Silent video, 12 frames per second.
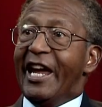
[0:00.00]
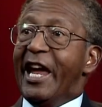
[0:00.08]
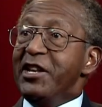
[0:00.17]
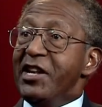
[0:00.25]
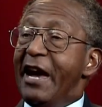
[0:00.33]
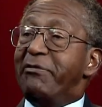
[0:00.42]

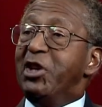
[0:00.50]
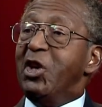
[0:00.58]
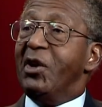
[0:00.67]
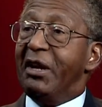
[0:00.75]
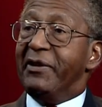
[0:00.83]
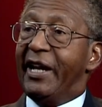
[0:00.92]
And you have to
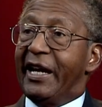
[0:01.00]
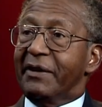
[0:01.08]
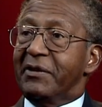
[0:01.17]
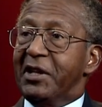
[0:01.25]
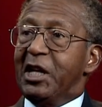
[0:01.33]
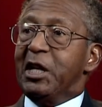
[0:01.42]
do it every day.
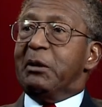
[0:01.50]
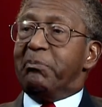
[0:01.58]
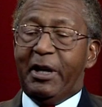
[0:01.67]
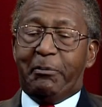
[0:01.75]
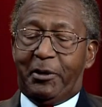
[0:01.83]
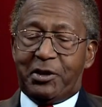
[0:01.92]

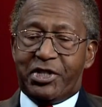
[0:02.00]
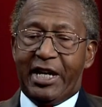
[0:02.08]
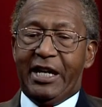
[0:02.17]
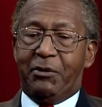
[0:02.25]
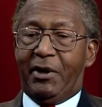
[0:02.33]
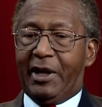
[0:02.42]
People
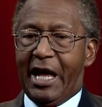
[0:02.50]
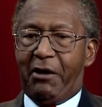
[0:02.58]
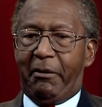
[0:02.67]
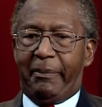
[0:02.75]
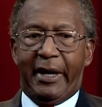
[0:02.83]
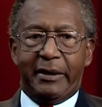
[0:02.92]
say, well,
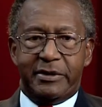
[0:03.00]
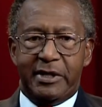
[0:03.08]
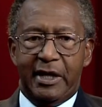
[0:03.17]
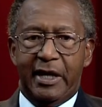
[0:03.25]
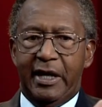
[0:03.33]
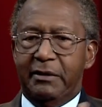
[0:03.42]
how about,
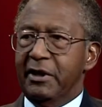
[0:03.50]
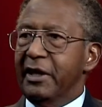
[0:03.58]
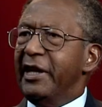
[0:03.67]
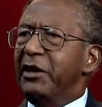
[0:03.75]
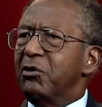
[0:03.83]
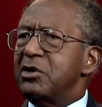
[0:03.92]
and
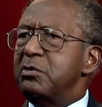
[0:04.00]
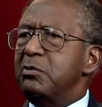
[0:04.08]
they